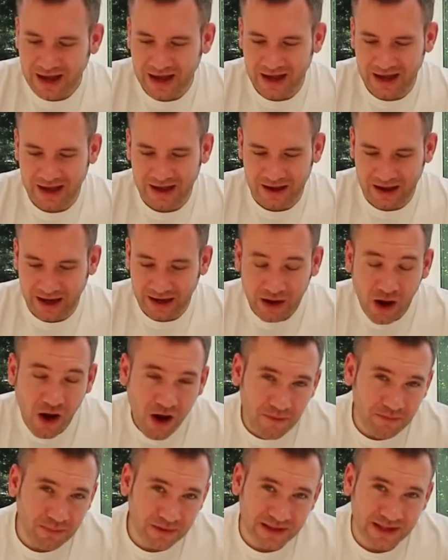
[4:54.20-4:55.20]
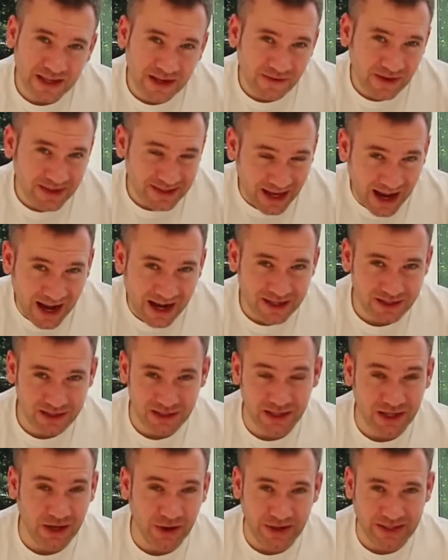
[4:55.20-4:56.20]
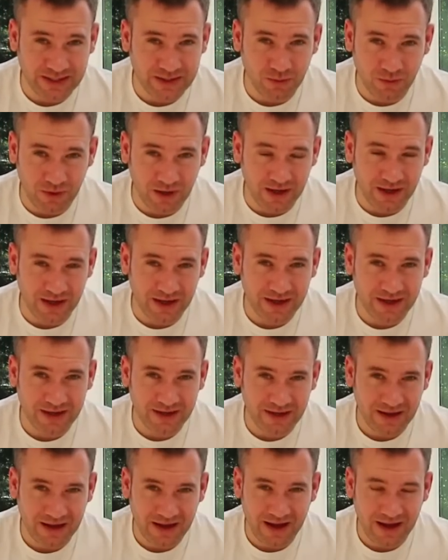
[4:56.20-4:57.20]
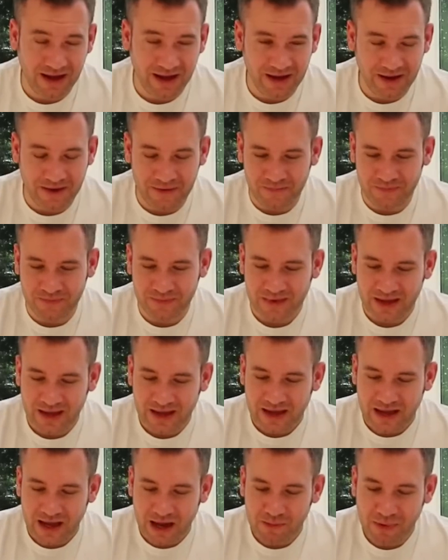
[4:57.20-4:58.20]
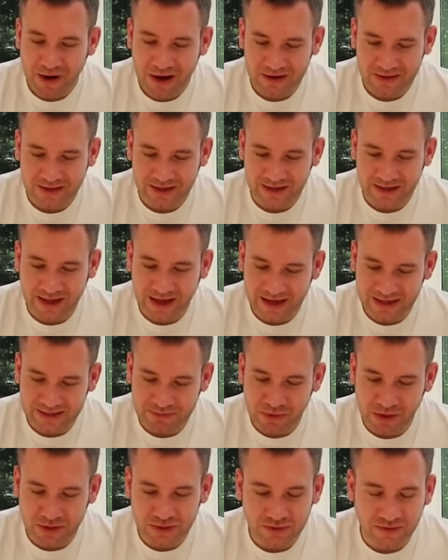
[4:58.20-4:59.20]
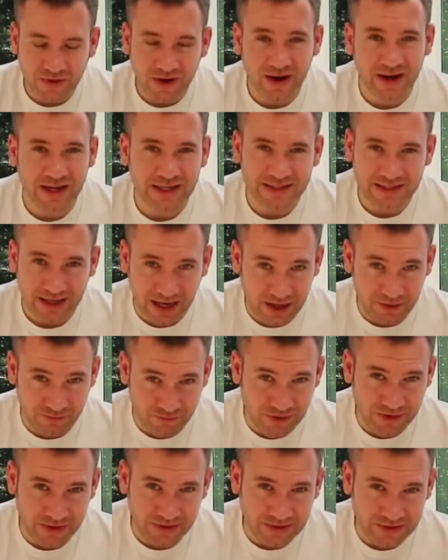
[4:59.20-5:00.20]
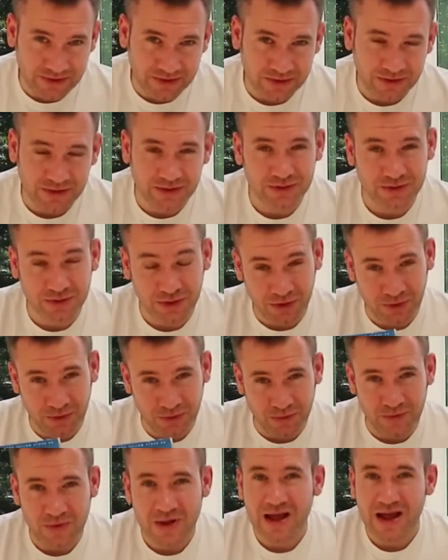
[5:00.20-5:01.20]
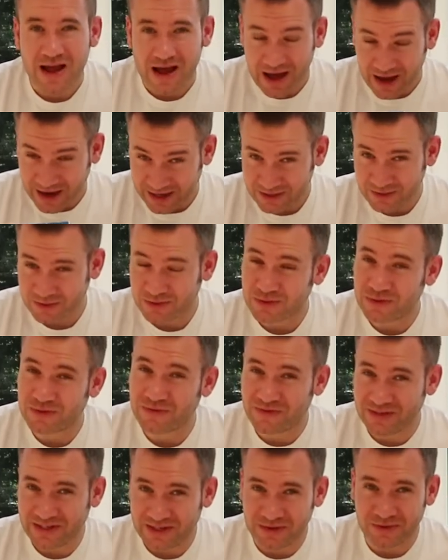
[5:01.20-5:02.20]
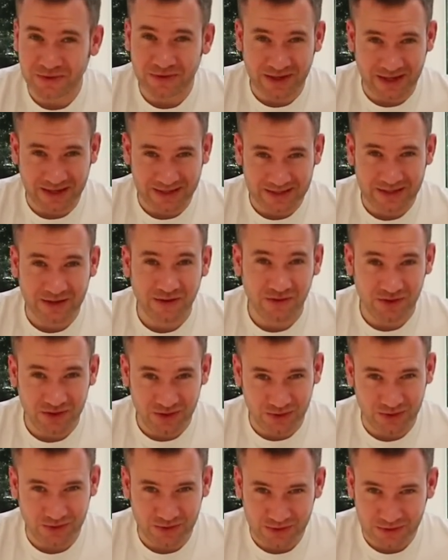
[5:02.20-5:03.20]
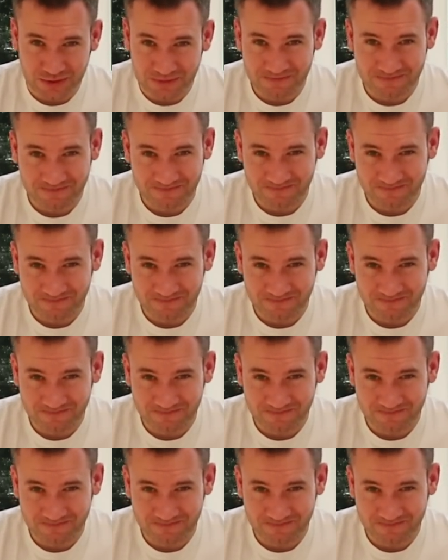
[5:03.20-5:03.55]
I can't believe that's actually going to work. Apparently that is motorised and runs, so I shall do a video on that for sure.